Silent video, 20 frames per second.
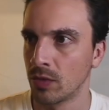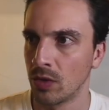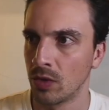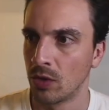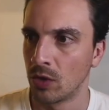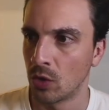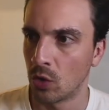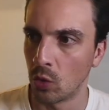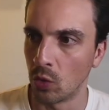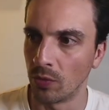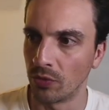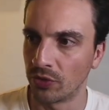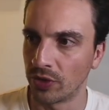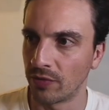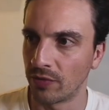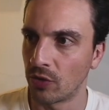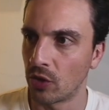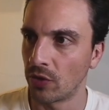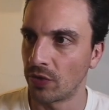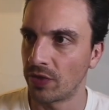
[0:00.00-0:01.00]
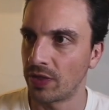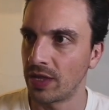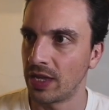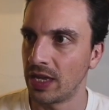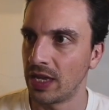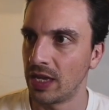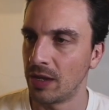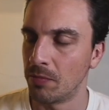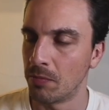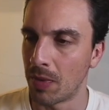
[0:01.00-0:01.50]
Cool. So I've got
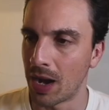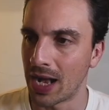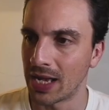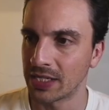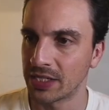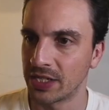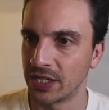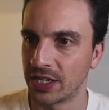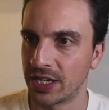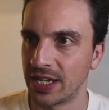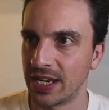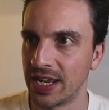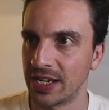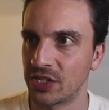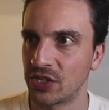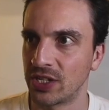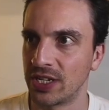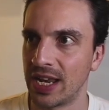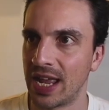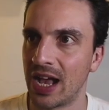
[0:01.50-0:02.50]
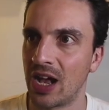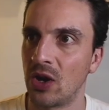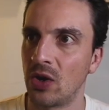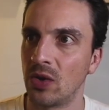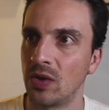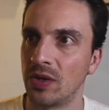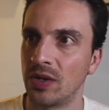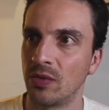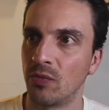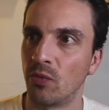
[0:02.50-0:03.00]
the master connection
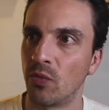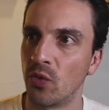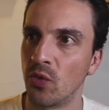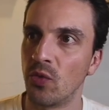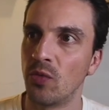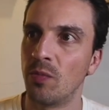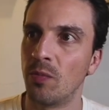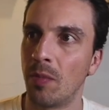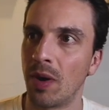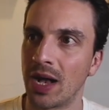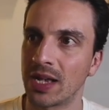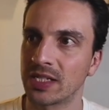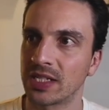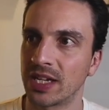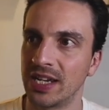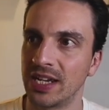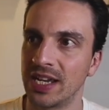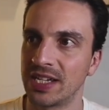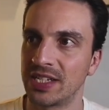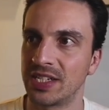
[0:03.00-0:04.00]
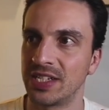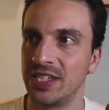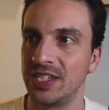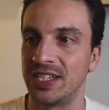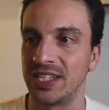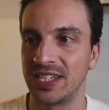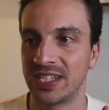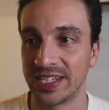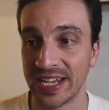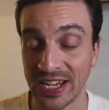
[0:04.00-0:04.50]
now, Rube master connection
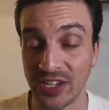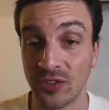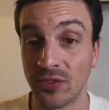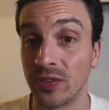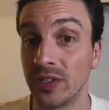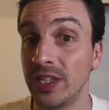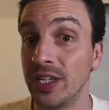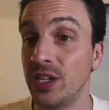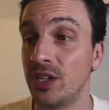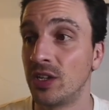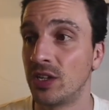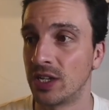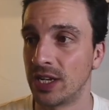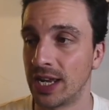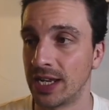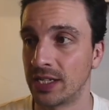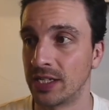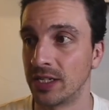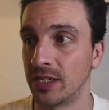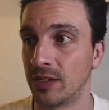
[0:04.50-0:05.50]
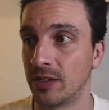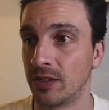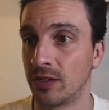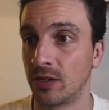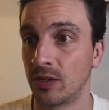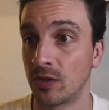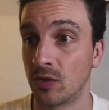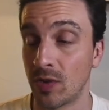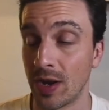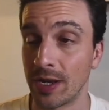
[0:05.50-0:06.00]
successfully connected.
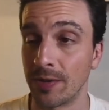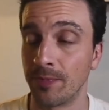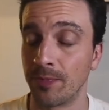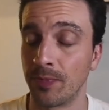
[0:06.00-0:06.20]
Great.